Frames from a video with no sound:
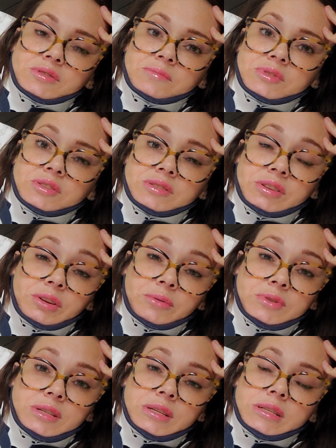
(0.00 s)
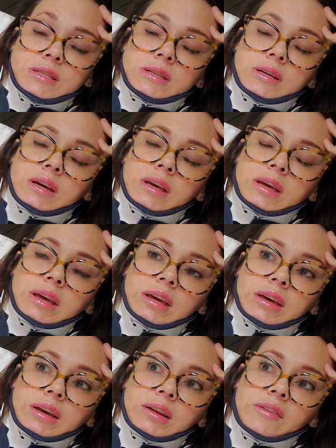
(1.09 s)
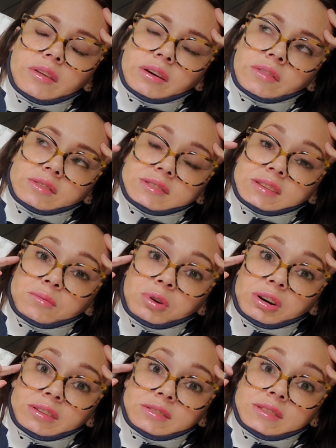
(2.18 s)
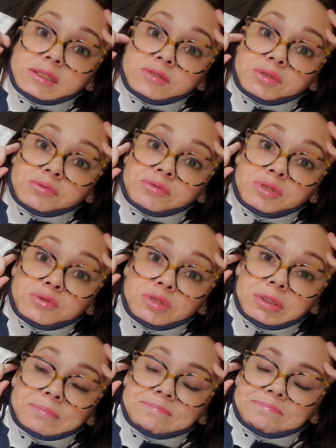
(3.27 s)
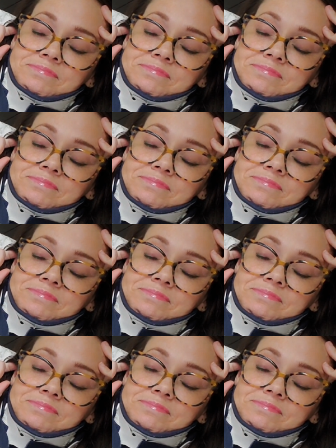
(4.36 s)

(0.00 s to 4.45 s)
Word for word: some stenosis, and then the C one C two fusion.